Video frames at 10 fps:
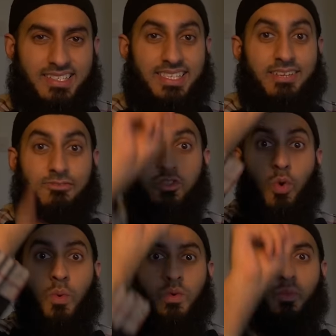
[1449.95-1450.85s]
That there is no
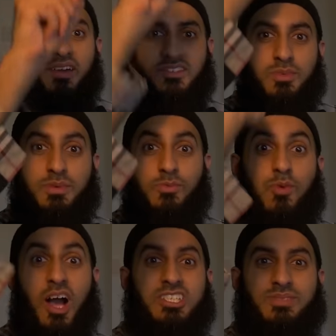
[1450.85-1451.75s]
one worthy to be
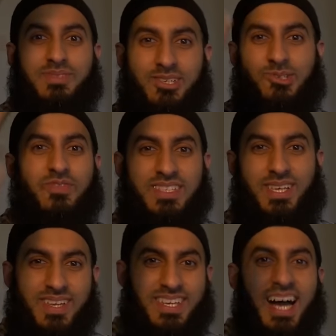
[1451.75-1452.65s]
worshipped in truth
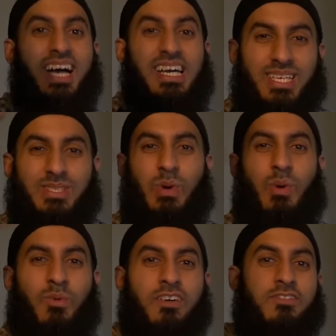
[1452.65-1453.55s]
except Allah. There's no
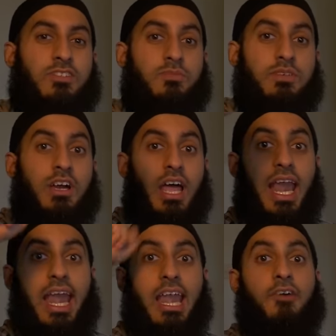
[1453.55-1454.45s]
one worthy to be
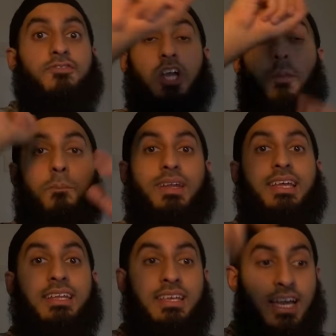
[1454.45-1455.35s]
loved
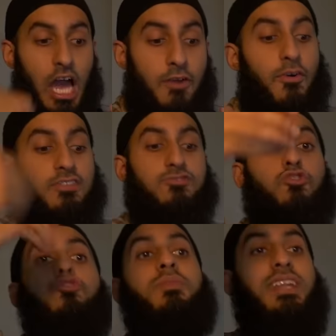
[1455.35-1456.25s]
completely and for us to
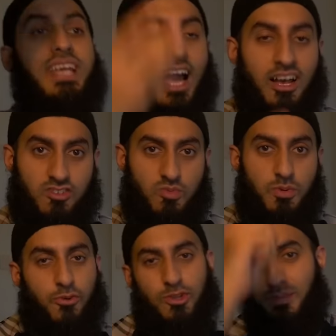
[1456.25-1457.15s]
humiliate ourselves
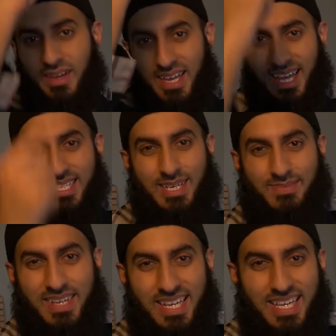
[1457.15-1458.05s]
before them
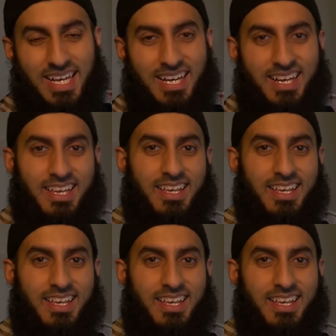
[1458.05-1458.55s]
except Allah.